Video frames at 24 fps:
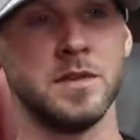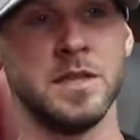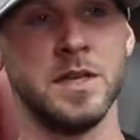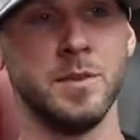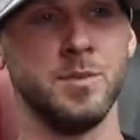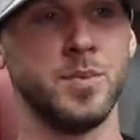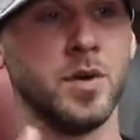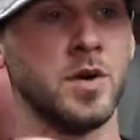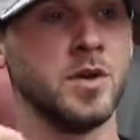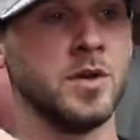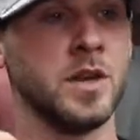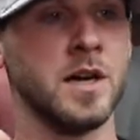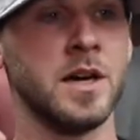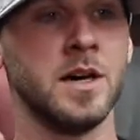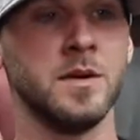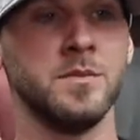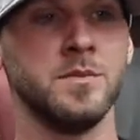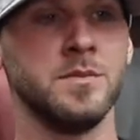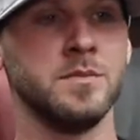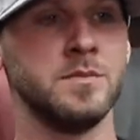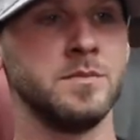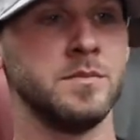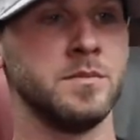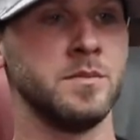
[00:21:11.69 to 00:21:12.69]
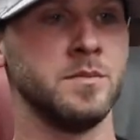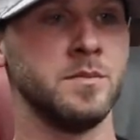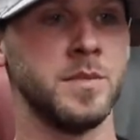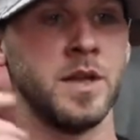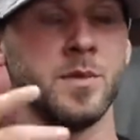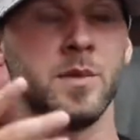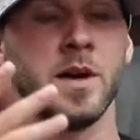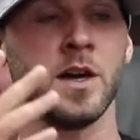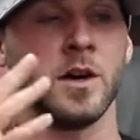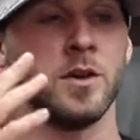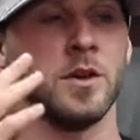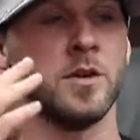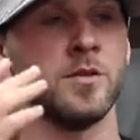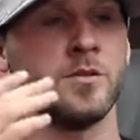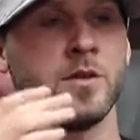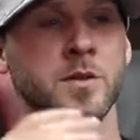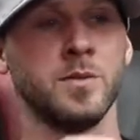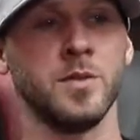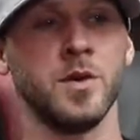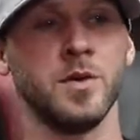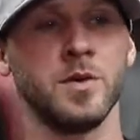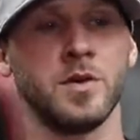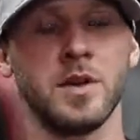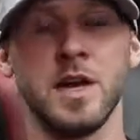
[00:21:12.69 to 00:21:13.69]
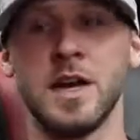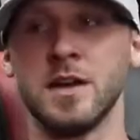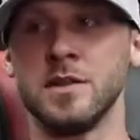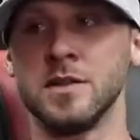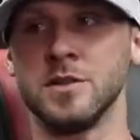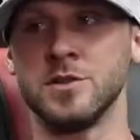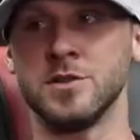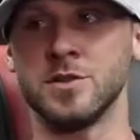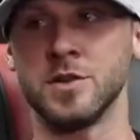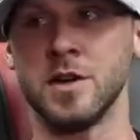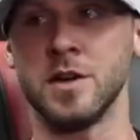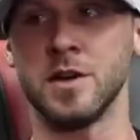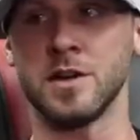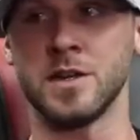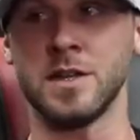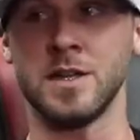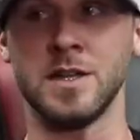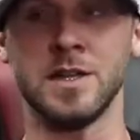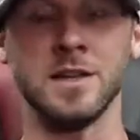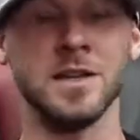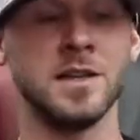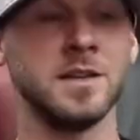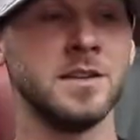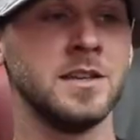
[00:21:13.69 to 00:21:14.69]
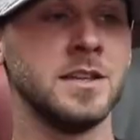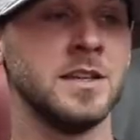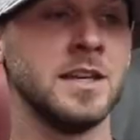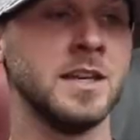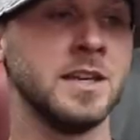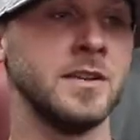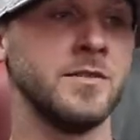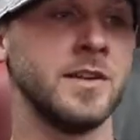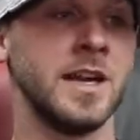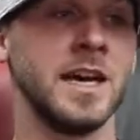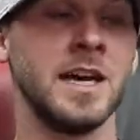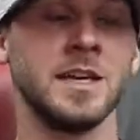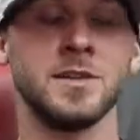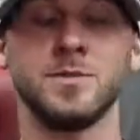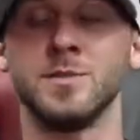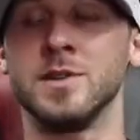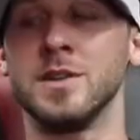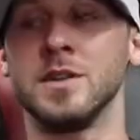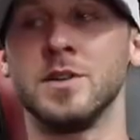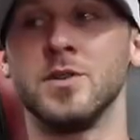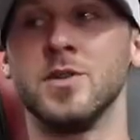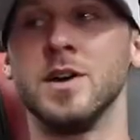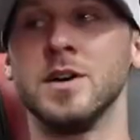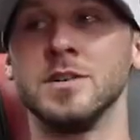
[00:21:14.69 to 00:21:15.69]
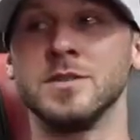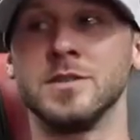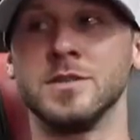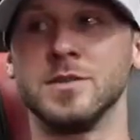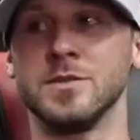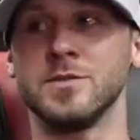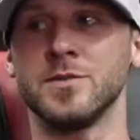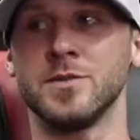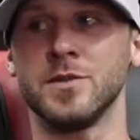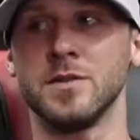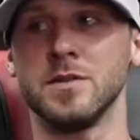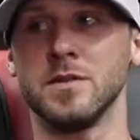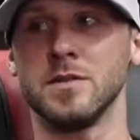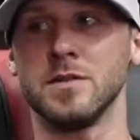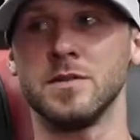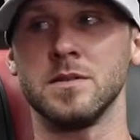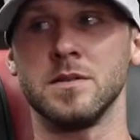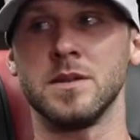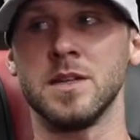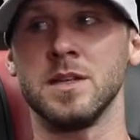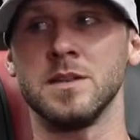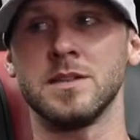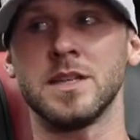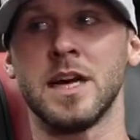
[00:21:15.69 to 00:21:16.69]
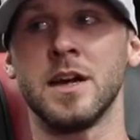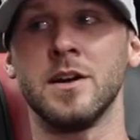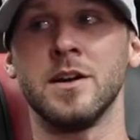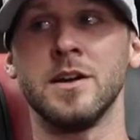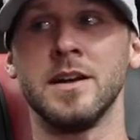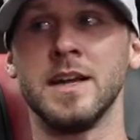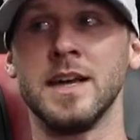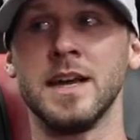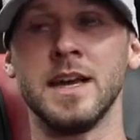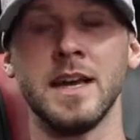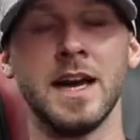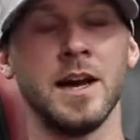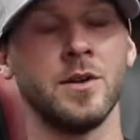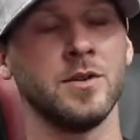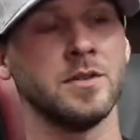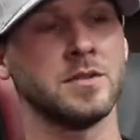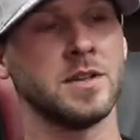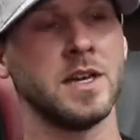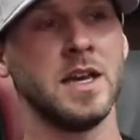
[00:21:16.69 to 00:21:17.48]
He pulled up. Me and my girlfriend both got in the truck. He literally didn't even ask me any questions for the entire day.